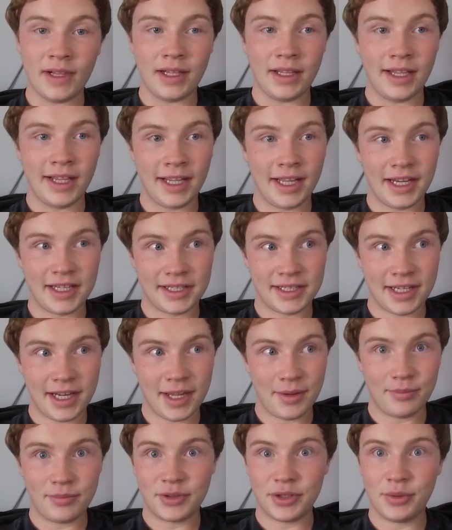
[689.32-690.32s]
I got to
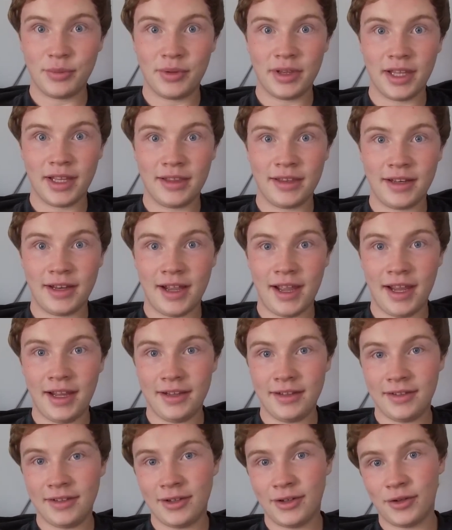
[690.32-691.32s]
stay up super late in the
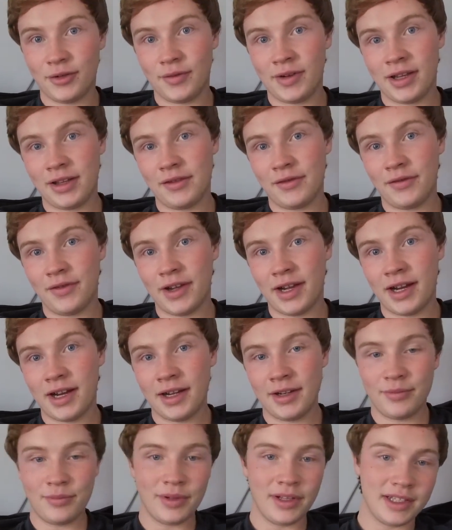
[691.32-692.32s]
night, you know, around the
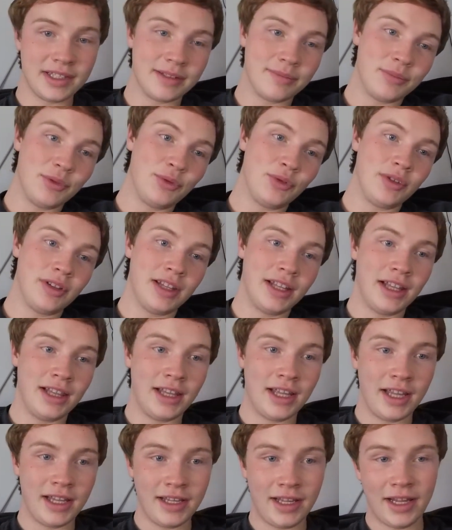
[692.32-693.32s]
fire, play some
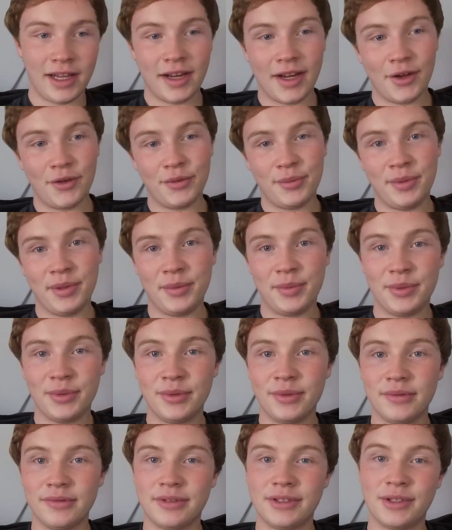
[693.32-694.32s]
ukulele, hang out with
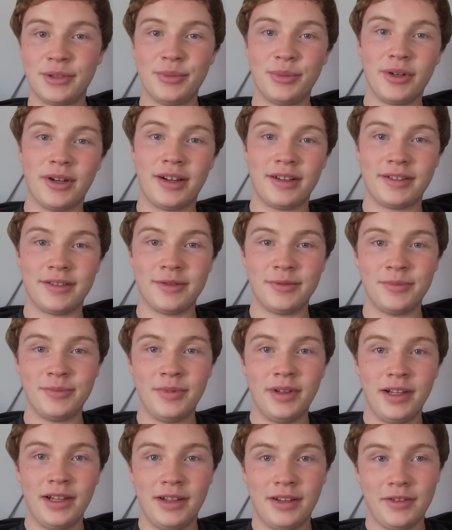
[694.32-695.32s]
people. Super
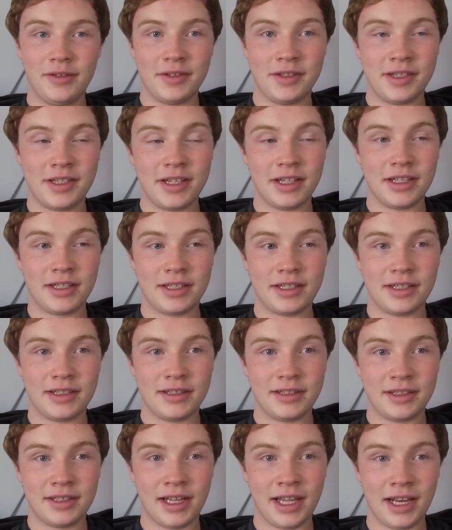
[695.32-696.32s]
awesome. It's
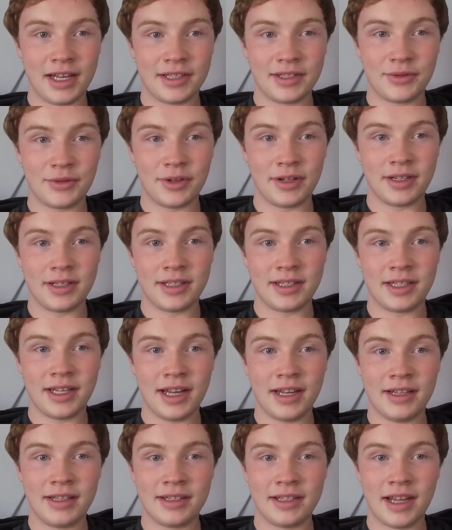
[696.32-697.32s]
just kind of sort of
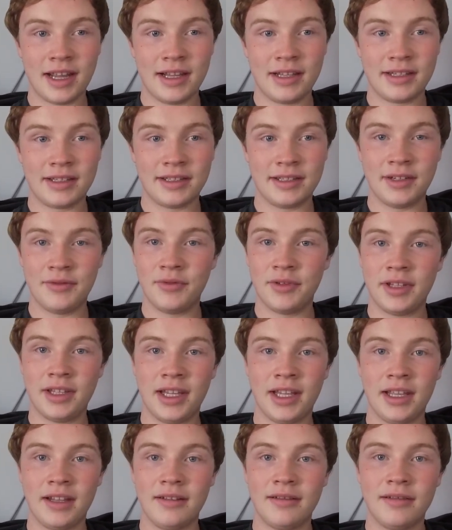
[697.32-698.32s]
stayed intense. Didn't really
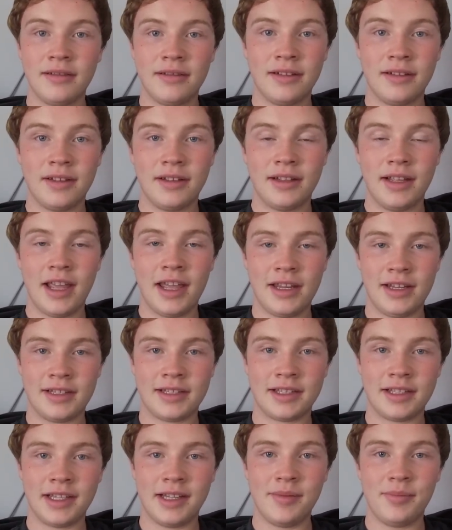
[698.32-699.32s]
get any
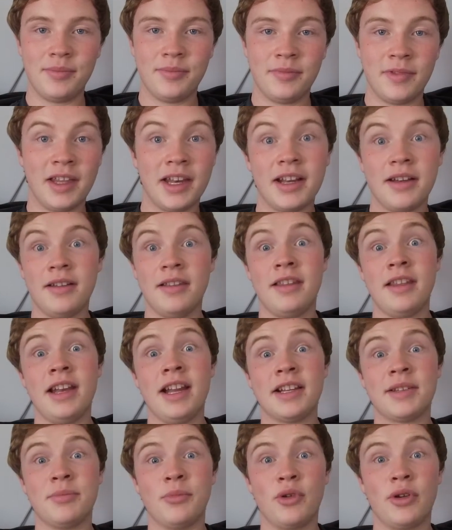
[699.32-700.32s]
sleep. The
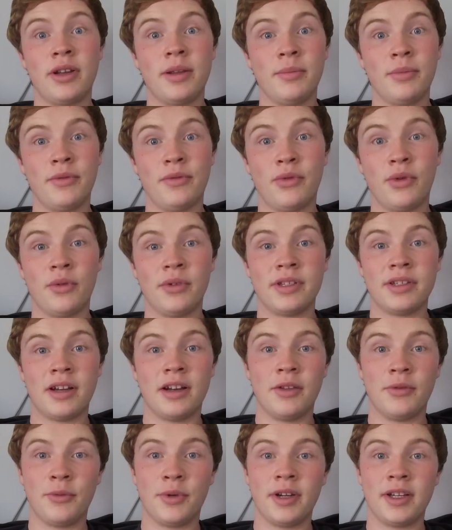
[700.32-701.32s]
next morning before we
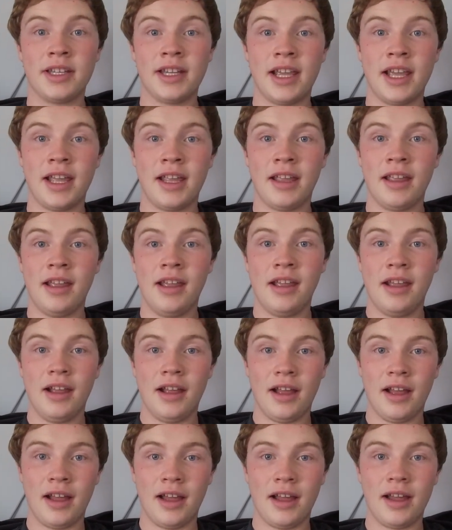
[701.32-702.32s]
started the workday,
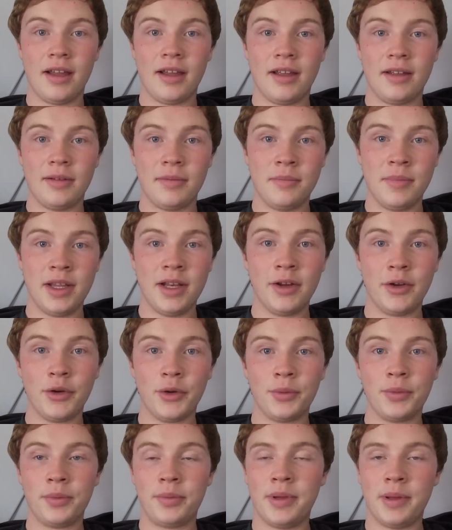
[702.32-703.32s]
me and a
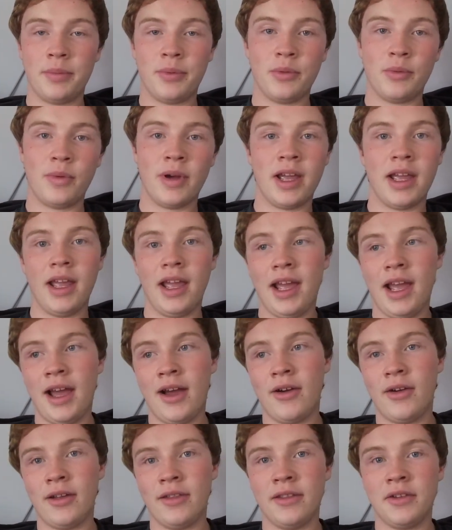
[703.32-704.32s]
group of people went
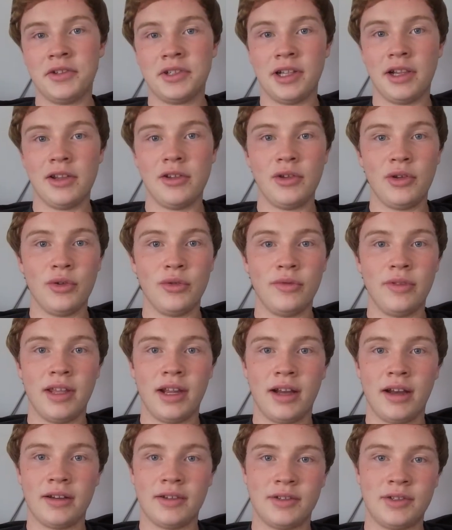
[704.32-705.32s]
out, and there's a lagoon
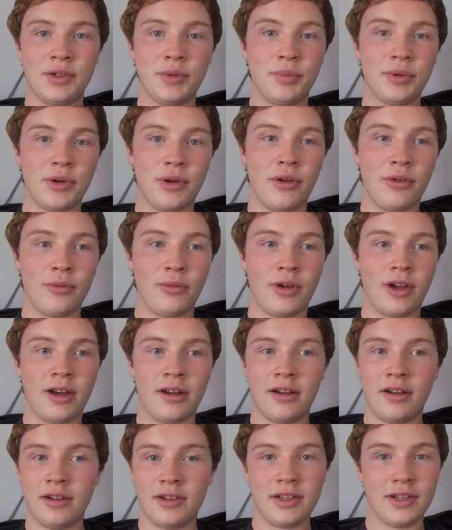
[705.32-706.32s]
there, super cold
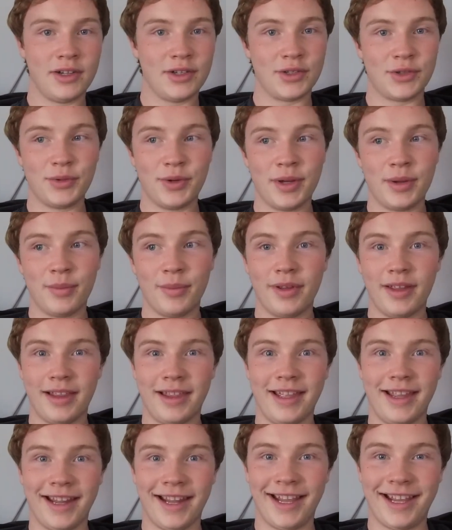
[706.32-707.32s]
water, and took a swim
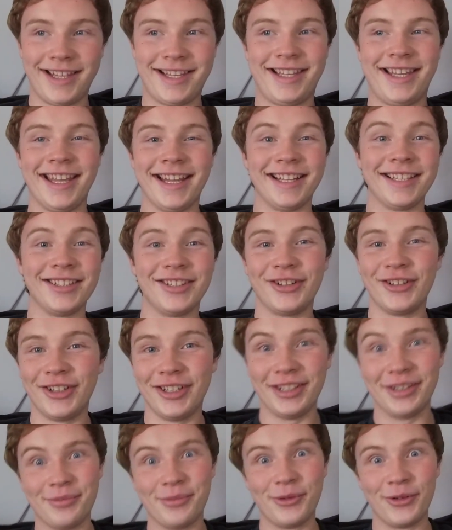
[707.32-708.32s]
at like
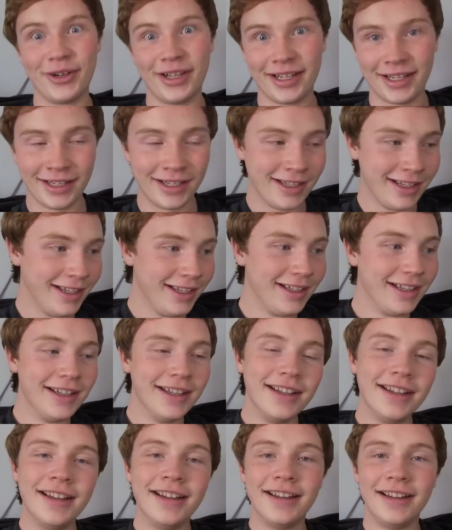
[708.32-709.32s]
6:30 in the morning.
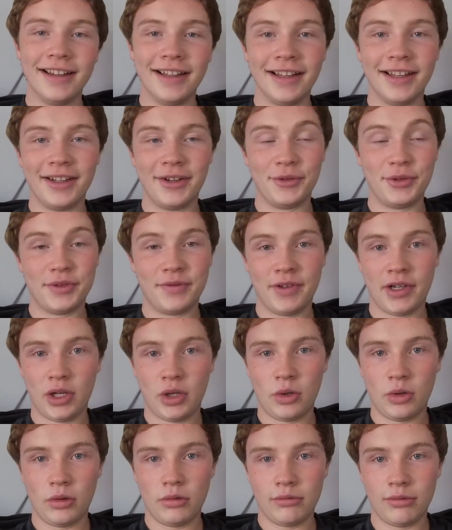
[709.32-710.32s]
It was
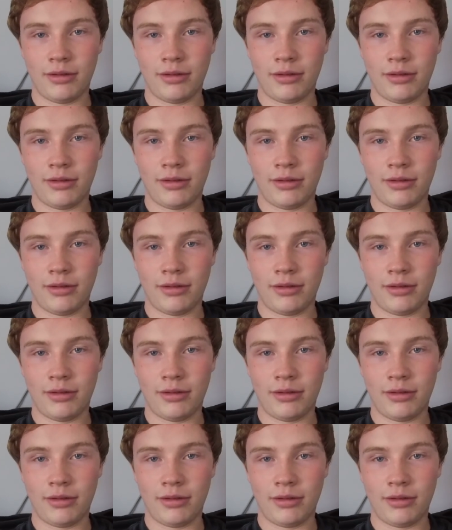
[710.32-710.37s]
very cold.